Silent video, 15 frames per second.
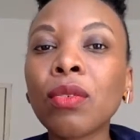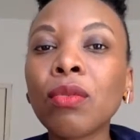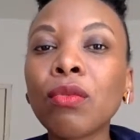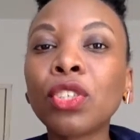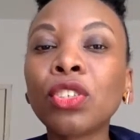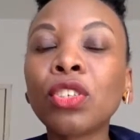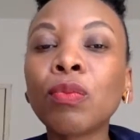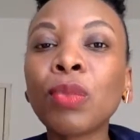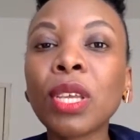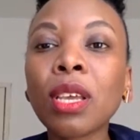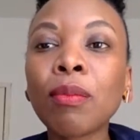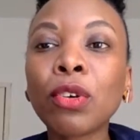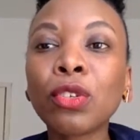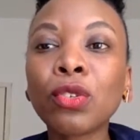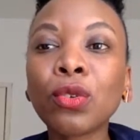we should be
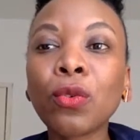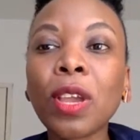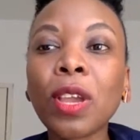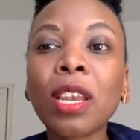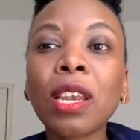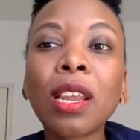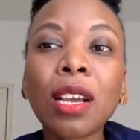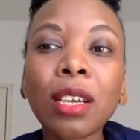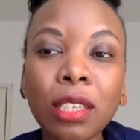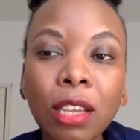able to enact